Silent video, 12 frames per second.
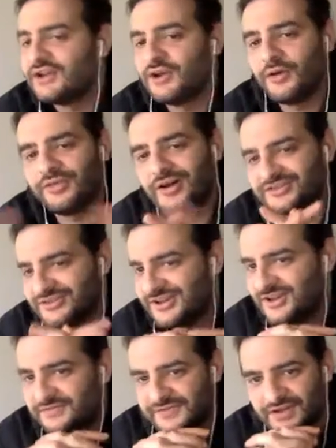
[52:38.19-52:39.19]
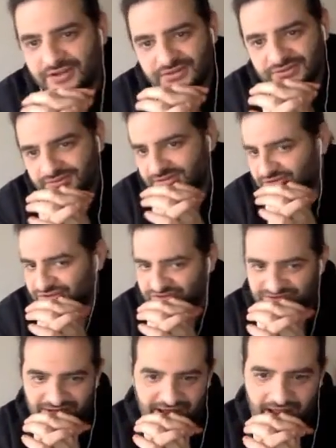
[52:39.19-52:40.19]
No thoughts on NFL.
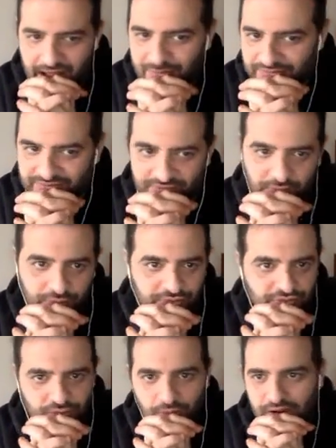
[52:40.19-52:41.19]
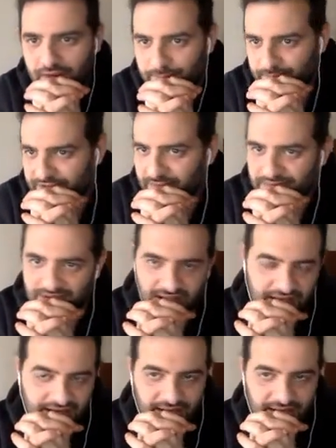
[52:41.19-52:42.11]
Just I'm so swamped with NBA,